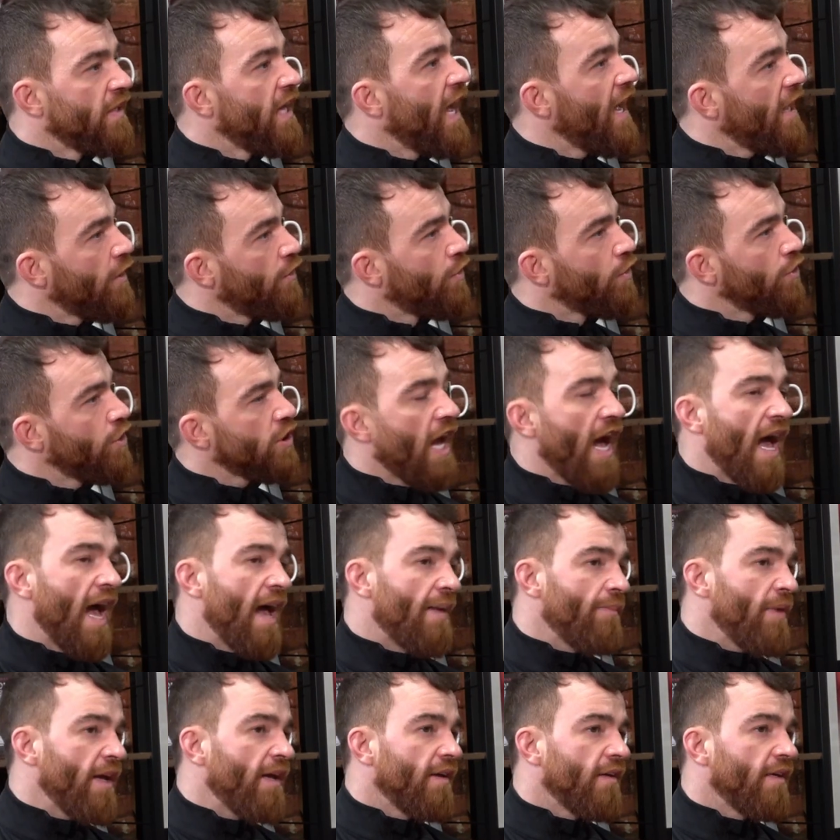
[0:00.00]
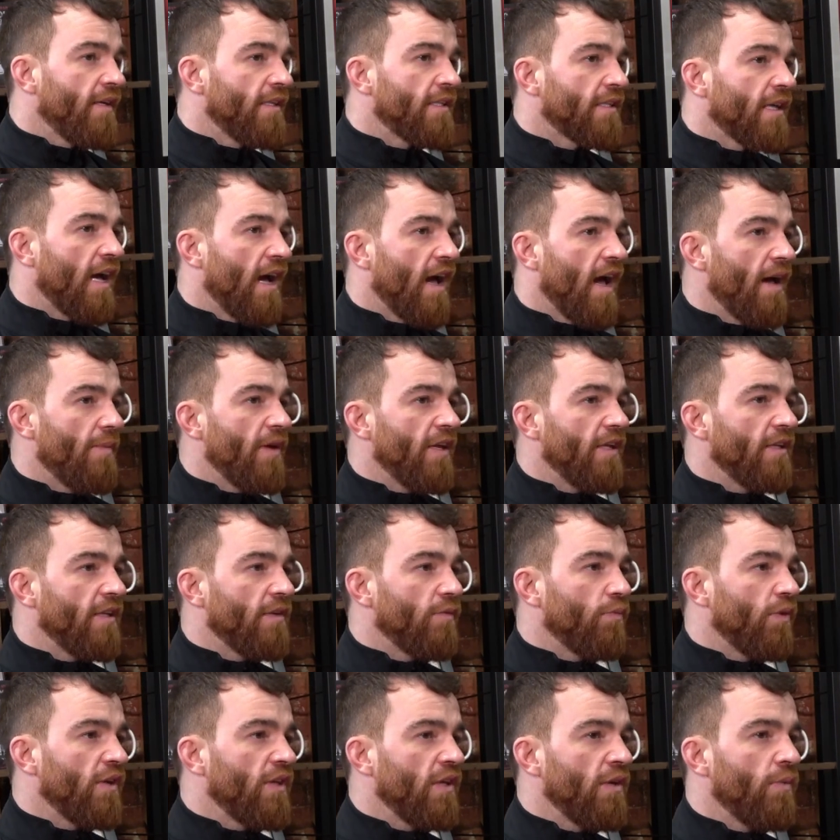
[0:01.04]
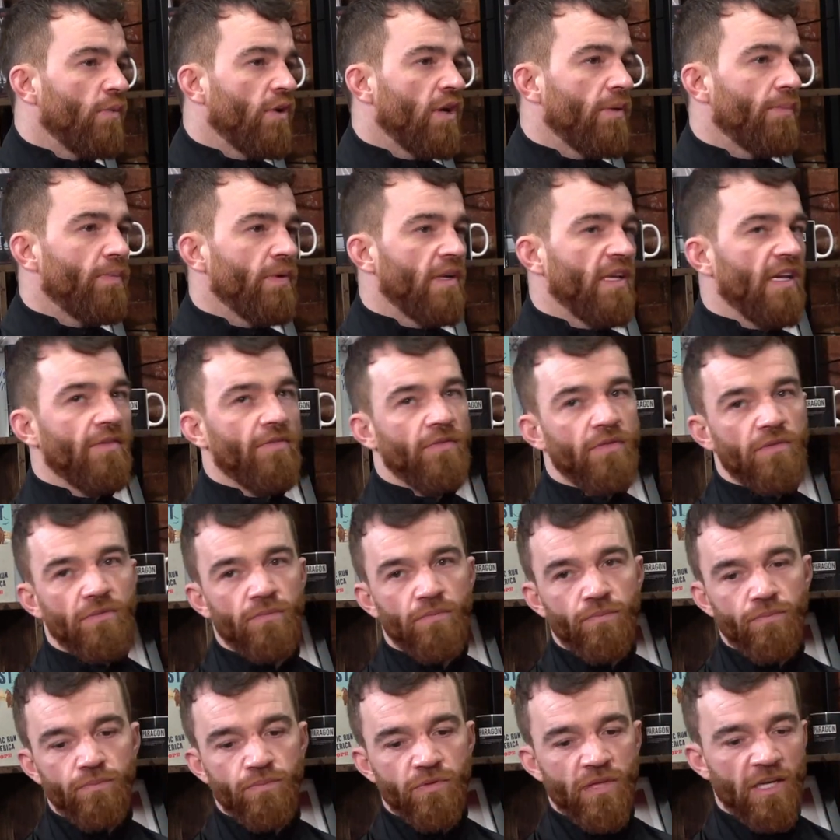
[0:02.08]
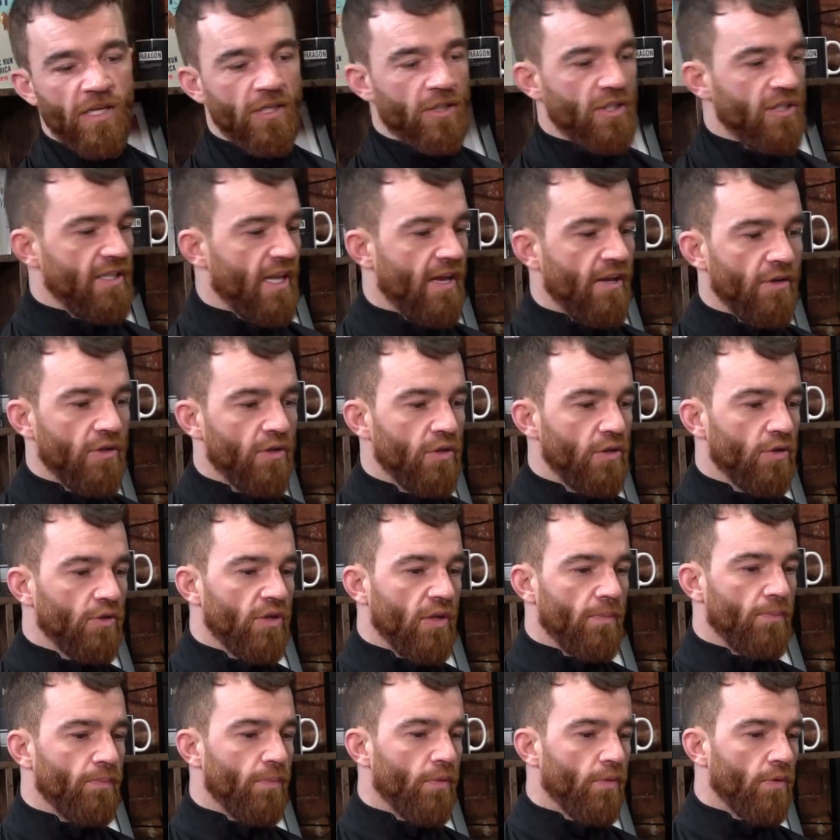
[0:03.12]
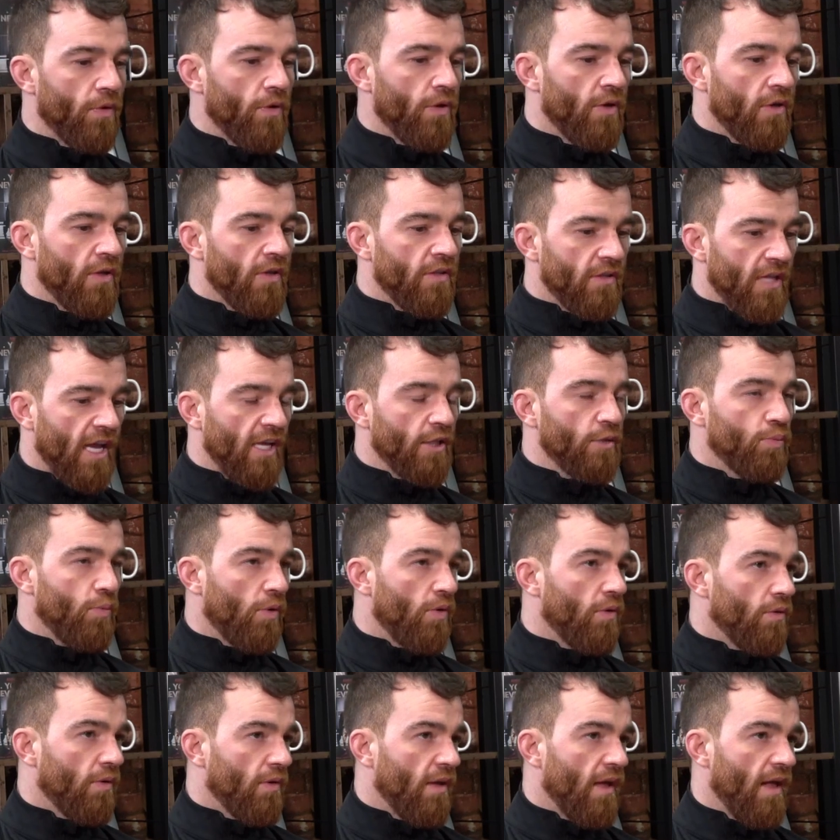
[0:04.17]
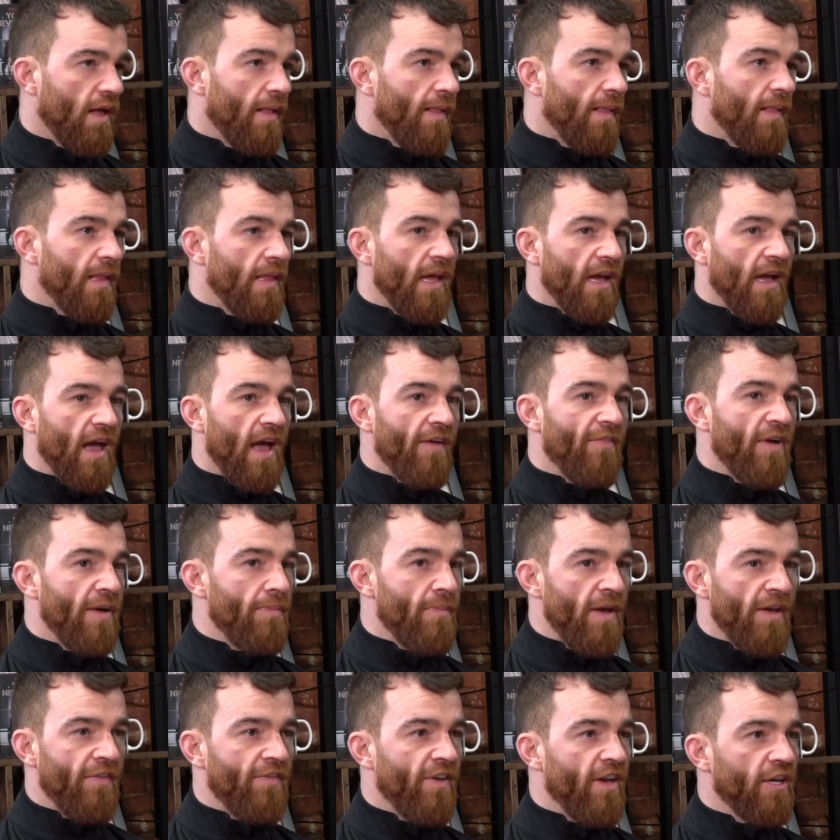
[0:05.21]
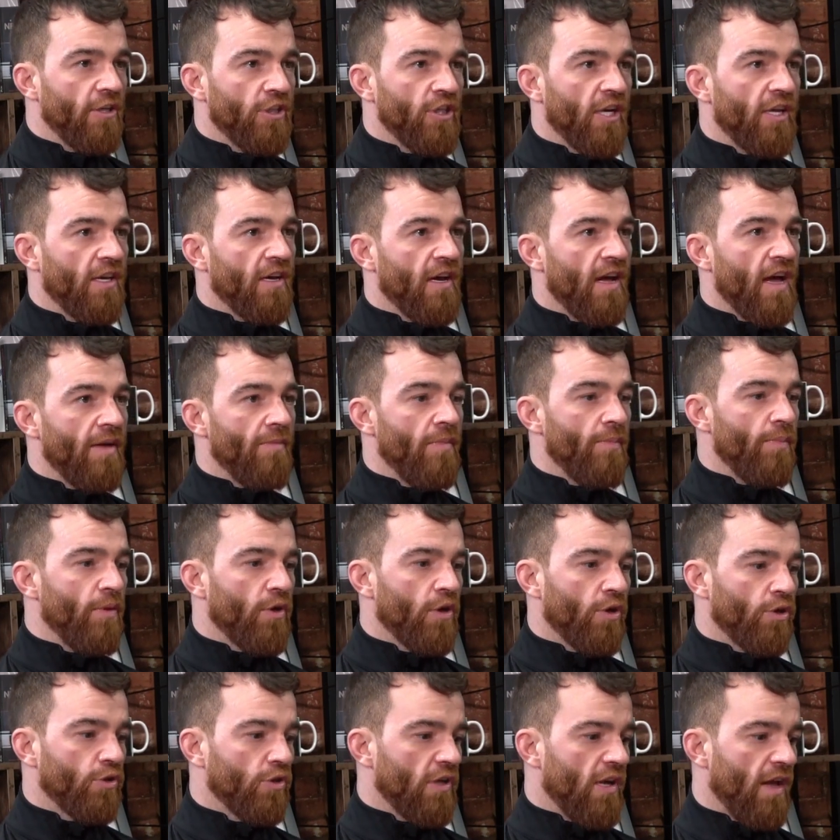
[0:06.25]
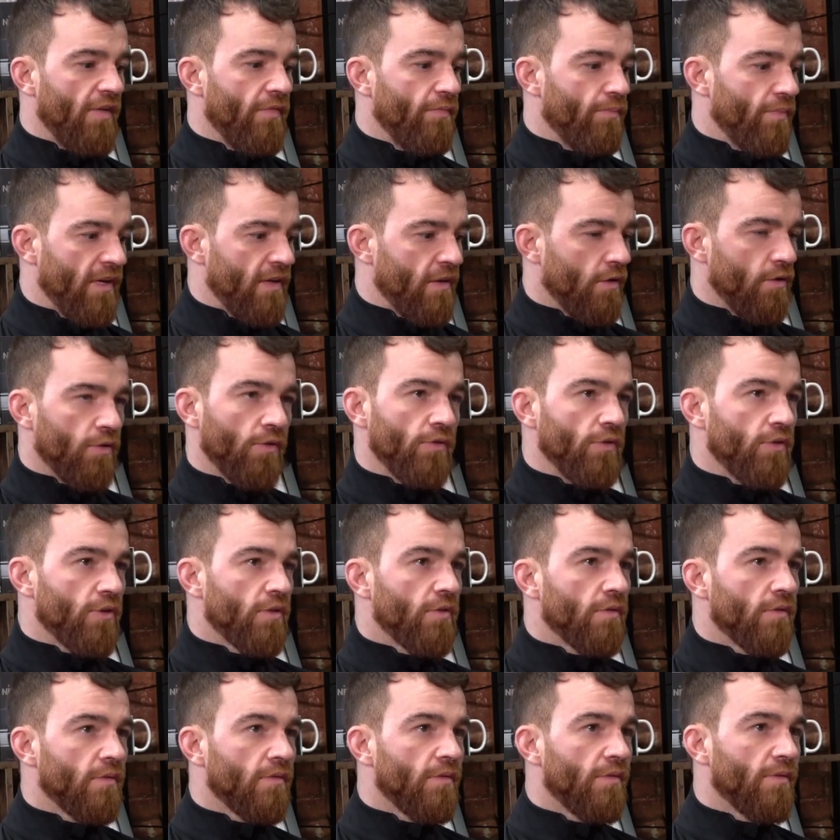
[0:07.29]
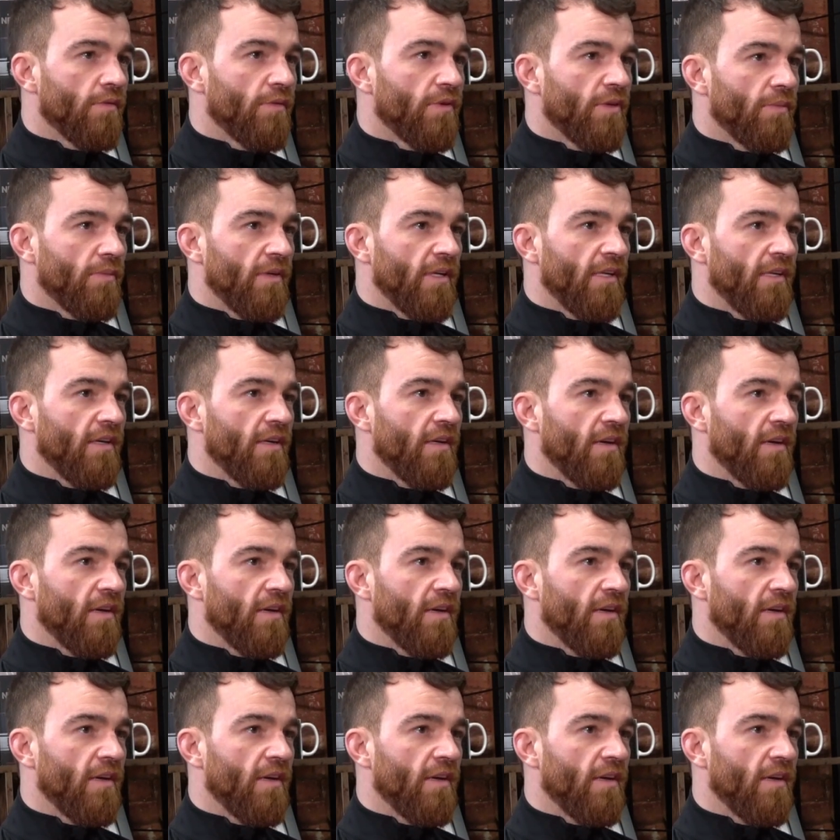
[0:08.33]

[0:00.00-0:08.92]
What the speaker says: Yeah, it does karma. It's karma, whether you want to believe in this, that or the other, but that's what, I've had my fair share of karma because I've been a cunt. You know what I mean?